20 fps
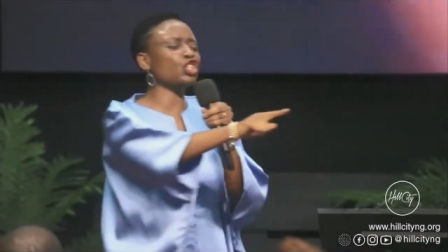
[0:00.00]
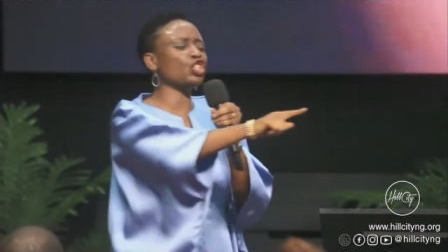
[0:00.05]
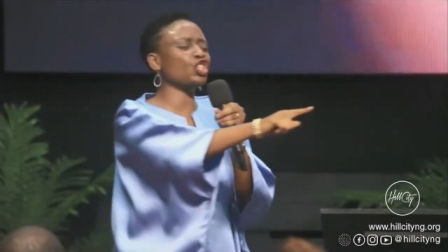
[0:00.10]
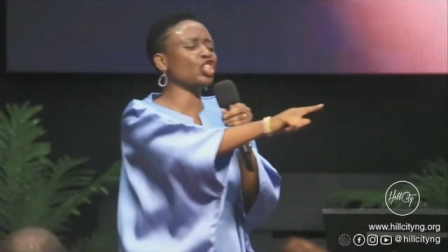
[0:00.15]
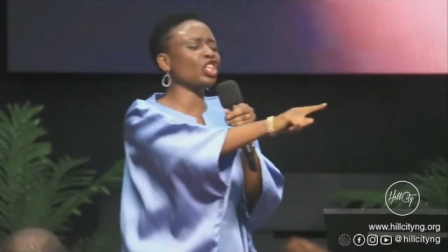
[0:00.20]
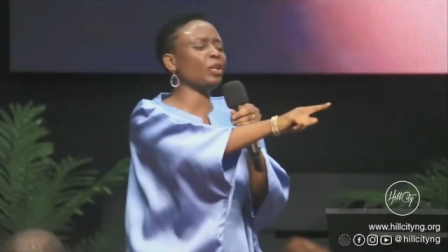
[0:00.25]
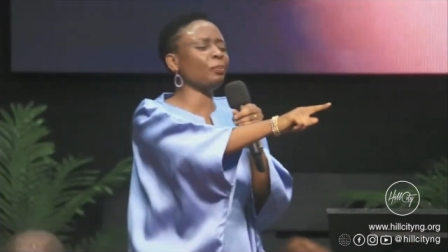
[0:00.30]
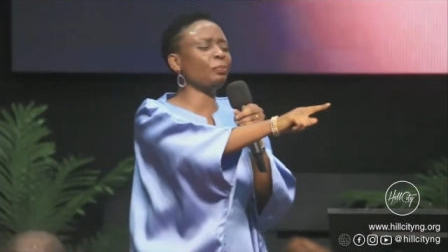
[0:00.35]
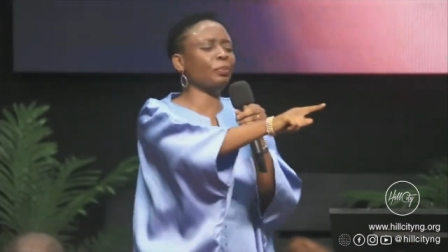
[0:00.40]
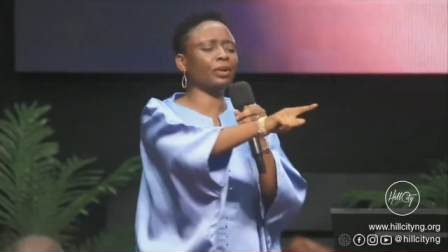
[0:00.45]
the
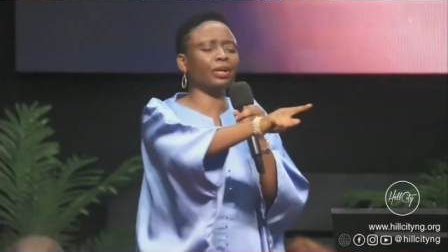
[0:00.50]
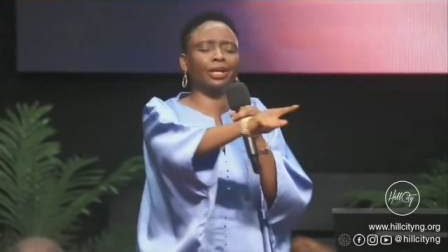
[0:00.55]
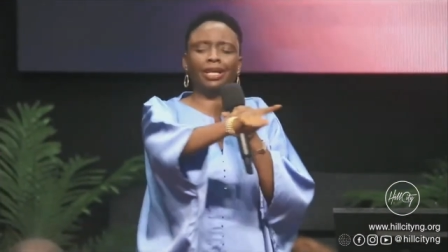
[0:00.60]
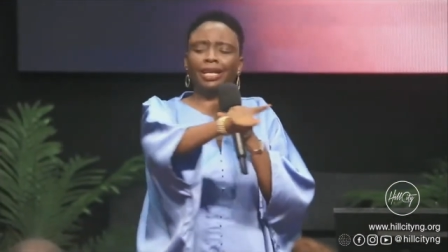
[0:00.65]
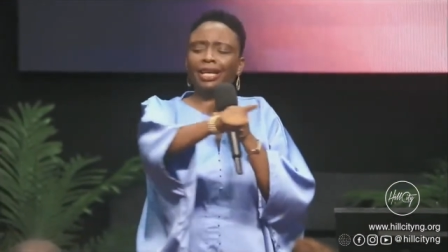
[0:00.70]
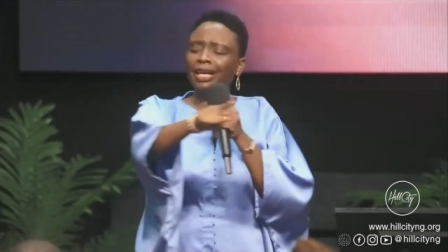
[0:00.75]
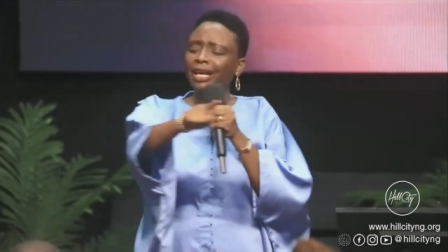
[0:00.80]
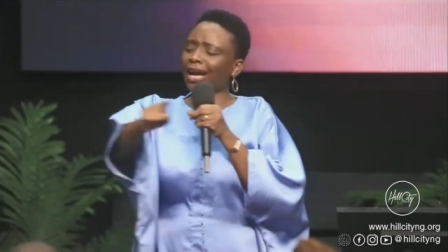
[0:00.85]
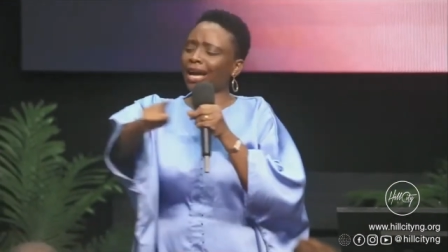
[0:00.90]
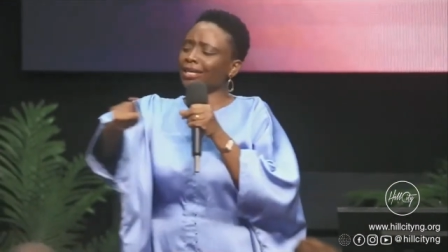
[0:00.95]
sheep
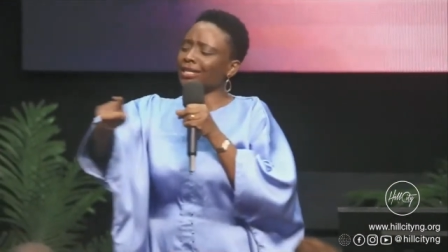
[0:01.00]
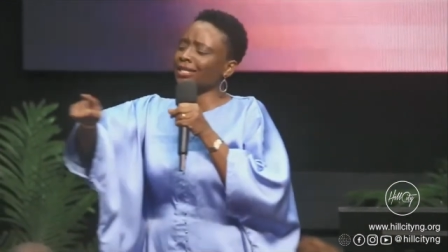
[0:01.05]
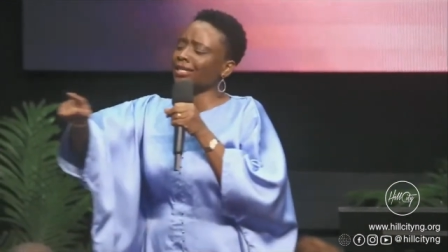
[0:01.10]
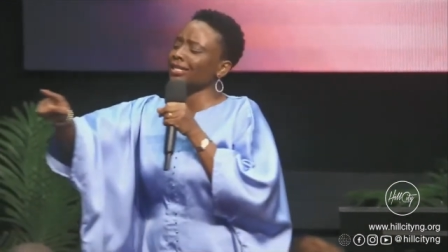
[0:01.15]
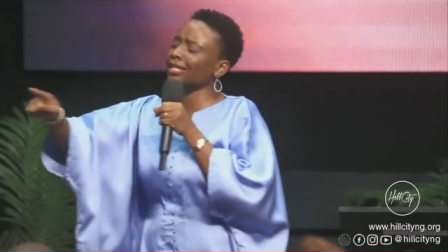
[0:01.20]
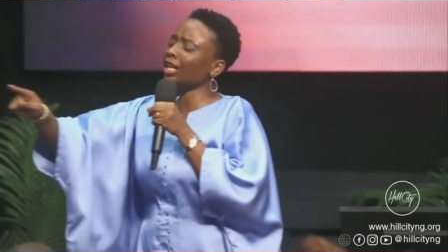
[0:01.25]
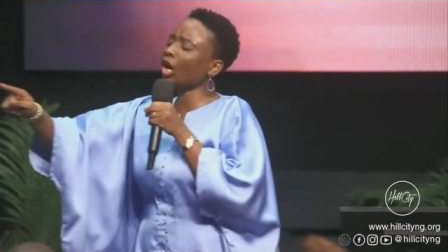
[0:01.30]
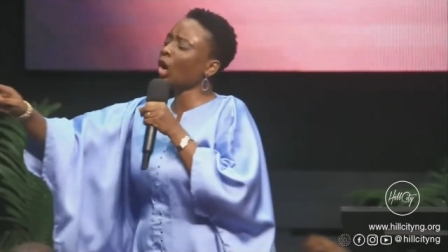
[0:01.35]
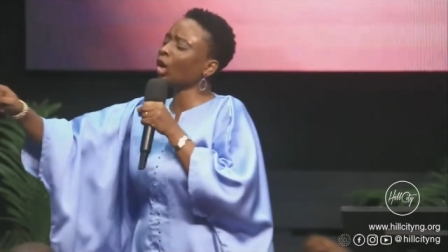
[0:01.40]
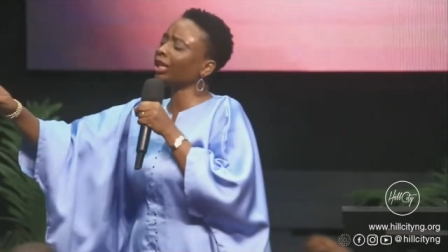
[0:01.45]
can
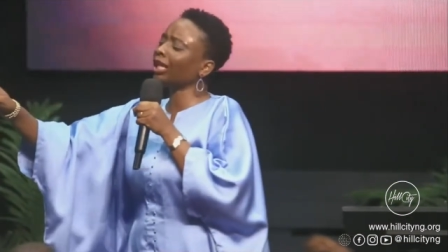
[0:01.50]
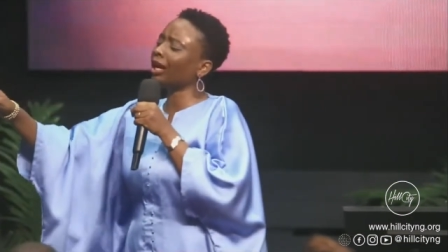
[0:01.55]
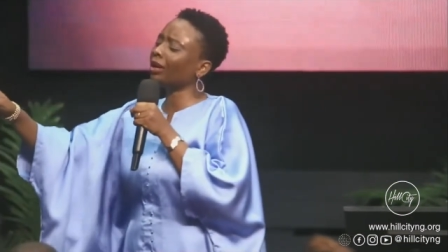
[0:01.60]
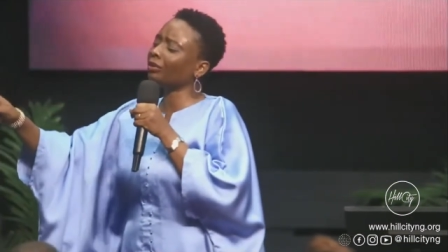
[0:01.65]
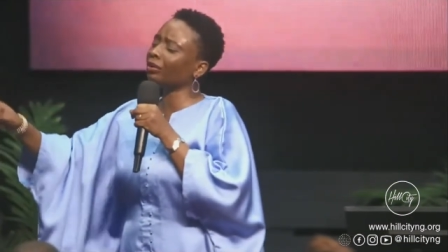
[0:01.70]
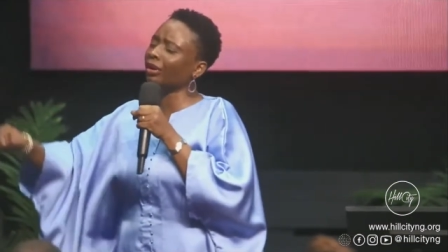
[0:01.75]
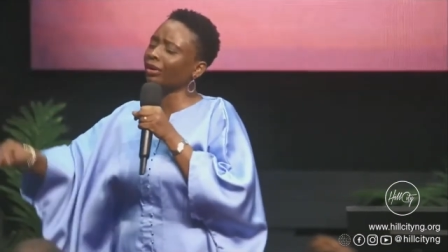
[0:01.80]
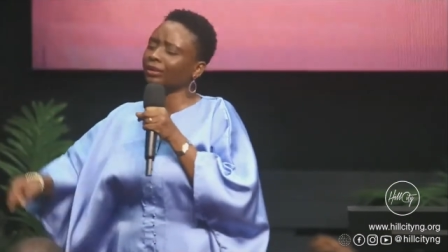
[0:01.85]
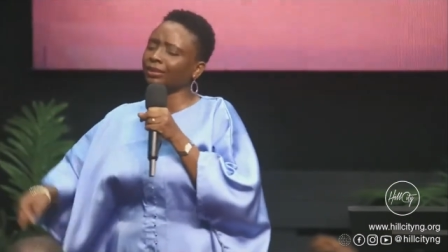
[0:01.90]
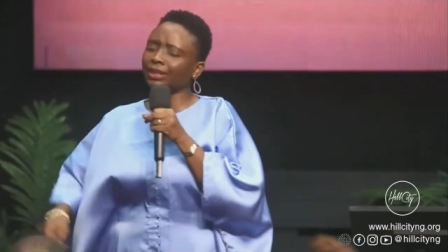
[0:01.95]
see all
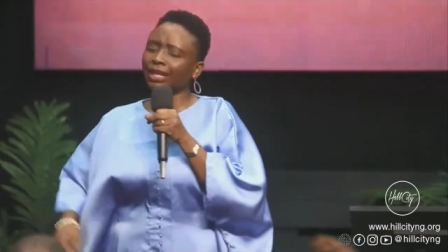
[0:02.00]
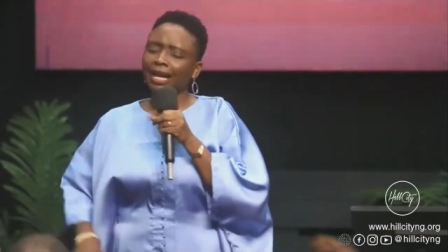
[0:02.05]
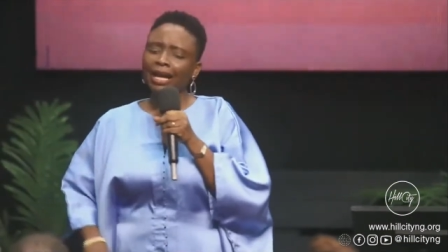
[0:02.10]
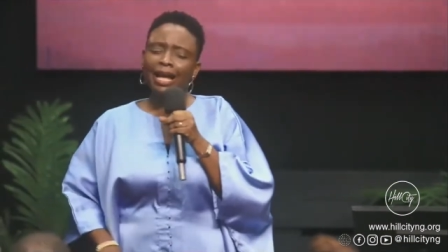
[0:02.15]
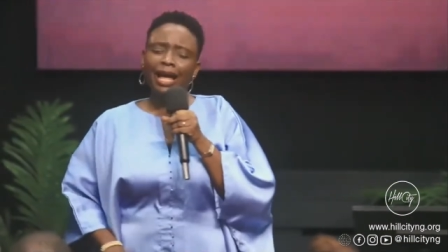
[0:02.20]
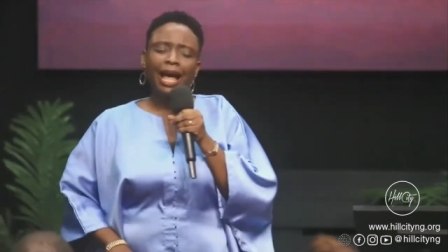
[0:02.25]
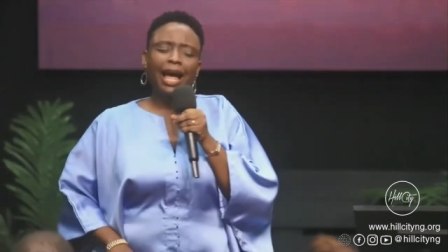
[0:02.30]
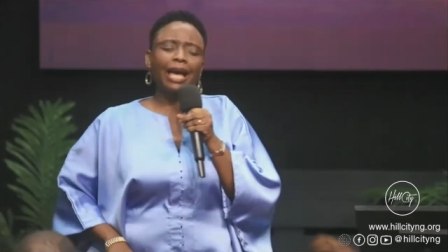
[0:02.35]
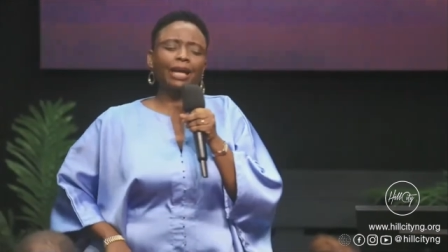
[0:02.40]
around,